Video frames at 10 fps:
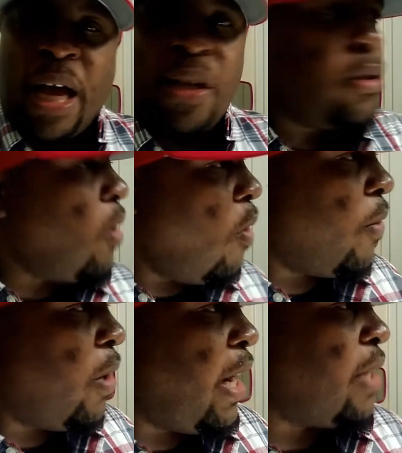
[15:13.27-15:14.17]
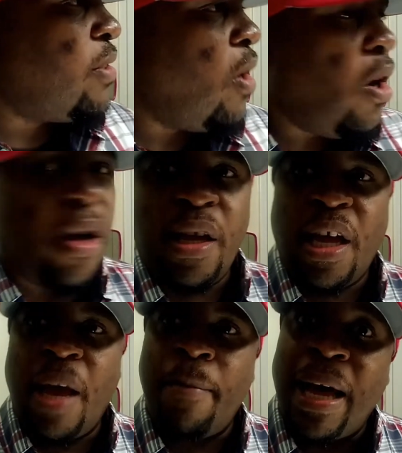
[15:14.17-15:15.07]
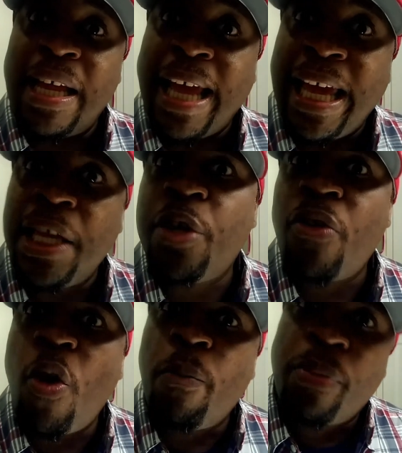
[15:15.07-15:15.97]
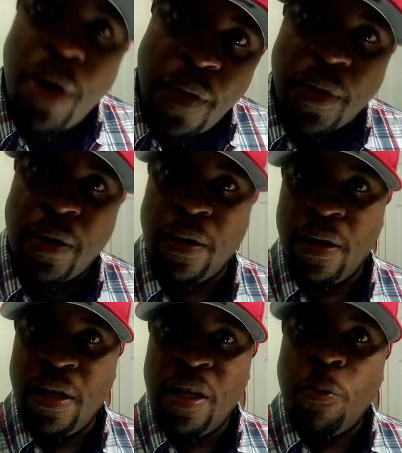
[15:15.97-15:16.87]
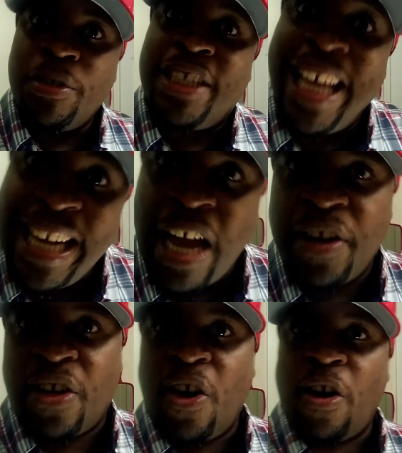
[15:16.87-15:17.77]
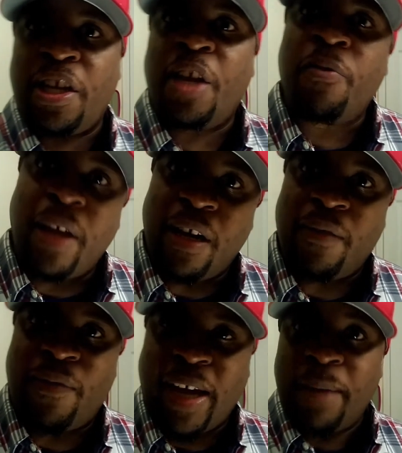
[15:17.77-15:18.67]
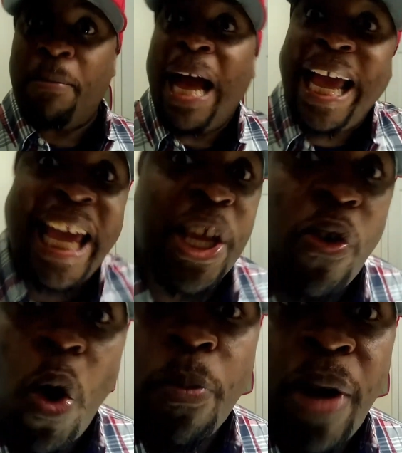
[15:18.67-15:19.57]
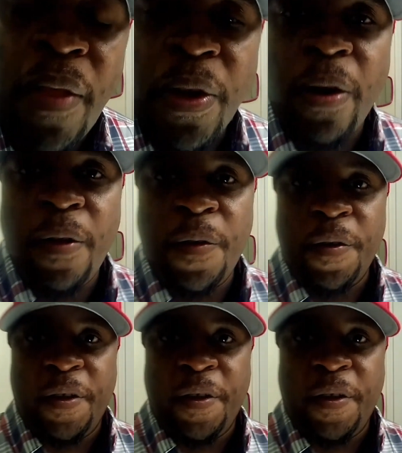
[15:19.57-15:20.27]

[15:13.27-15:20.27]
I looked over and I saw, and my 8-year-old brother was getting out the car to get ready to fight. My 8-year-old brother.